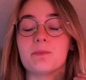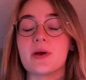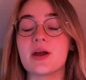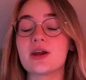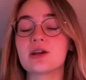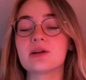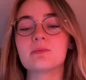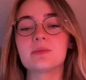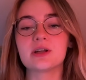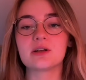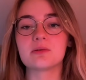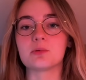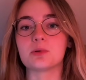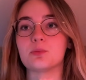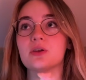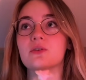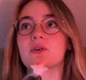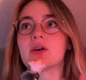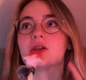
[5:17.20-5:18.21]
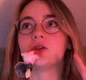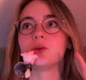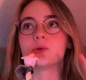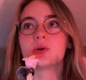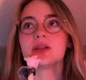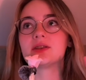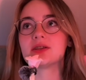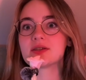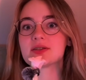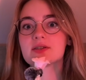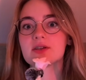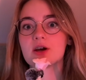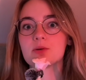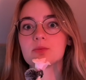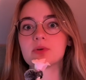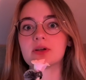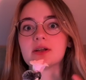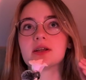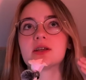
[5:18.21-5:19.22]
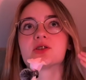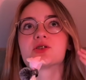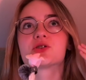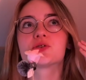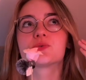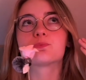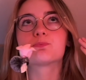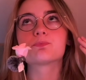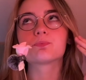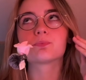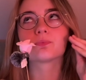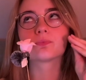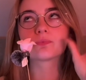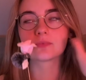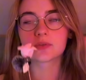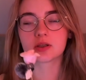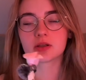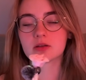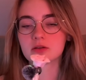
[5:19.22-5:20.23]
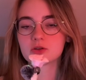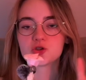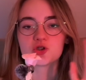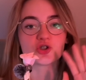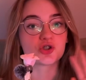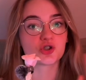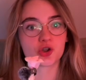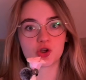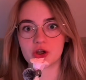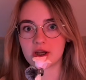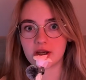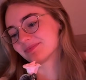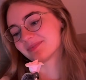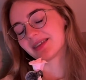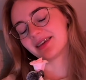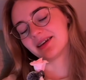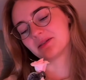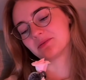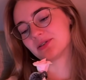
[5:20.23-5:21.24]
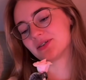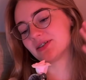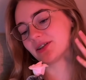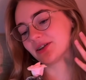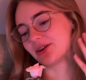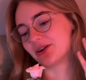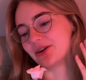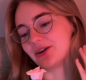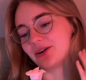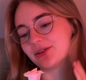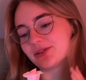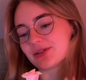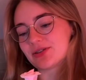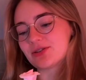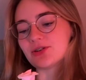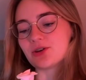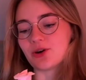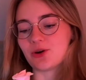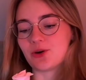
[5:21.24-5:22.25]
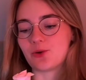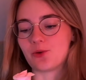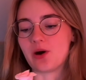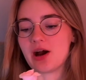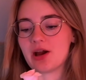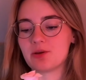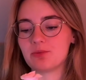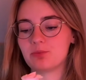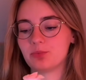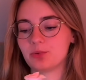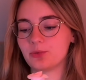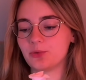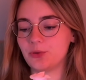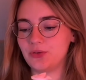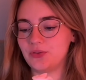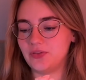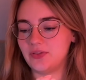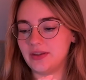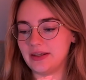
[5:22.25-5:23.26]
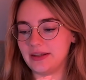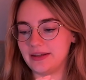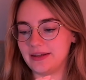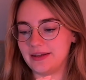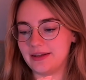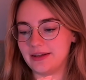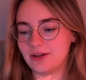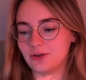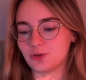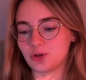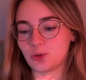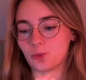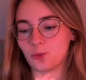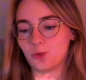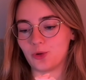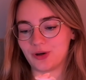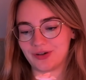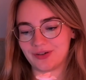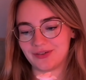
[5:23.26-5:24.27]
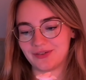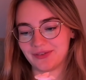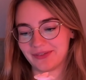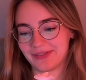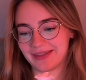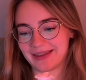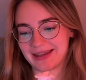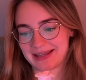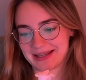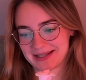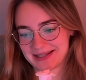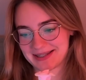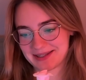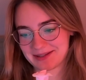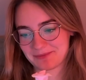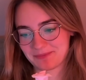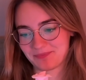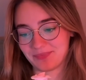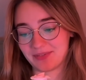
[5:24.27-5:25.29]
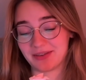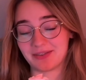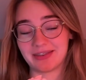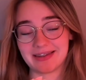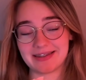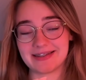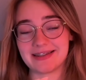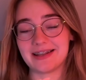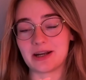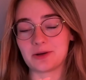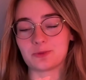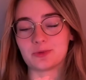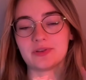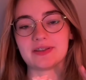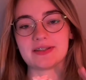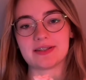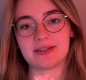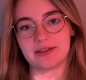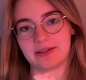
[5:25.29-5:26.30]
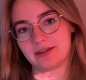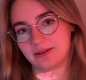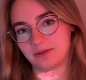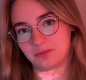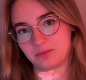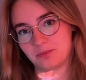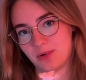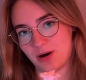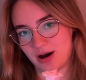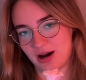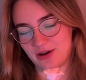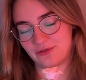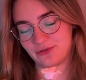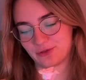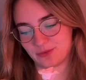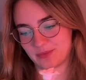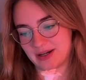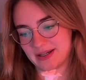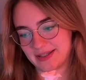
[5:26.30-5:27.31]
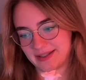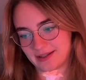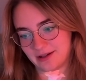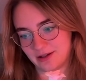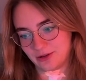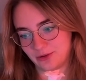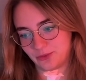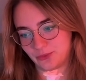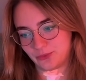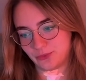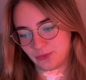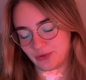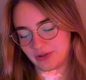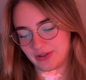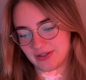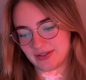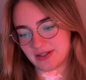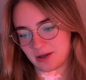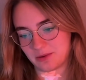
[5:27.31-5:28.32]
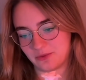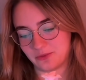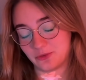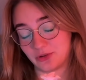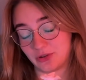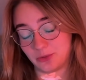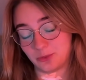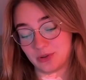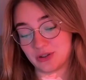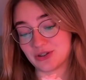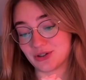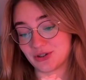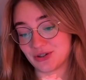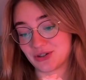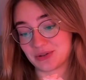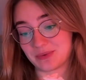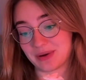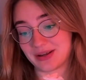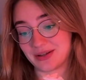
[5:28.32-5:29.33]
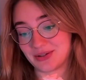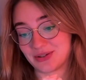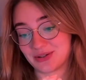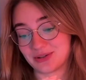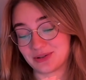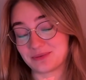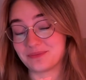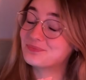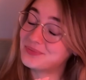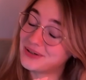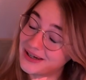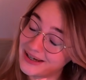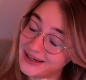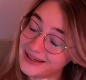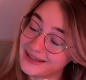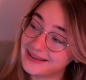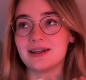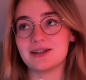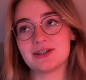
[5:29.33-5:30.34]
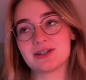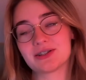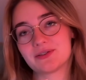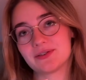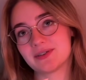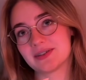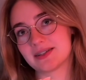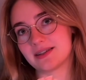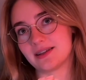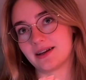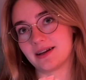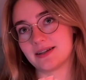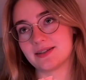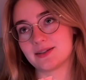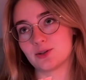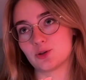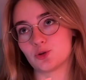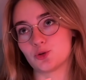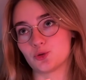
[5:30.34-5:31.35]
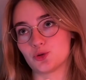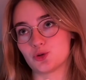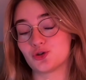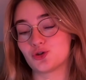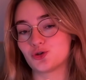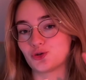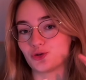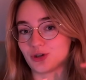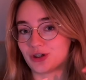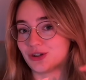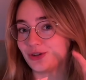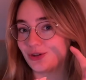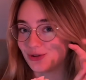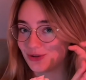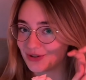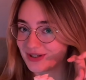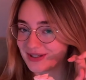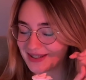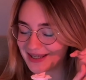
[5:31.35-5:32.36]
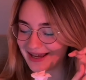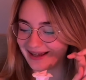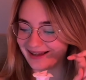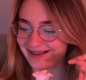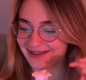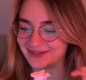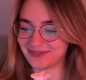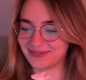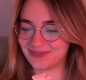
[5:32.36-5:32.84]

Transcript: bare minimum. If I do it this summer, it's just good enough. I'm just a girl, so I put the reward things, the things that I would still buy for myself for the winter semester, but it just feels nicer to treat yourself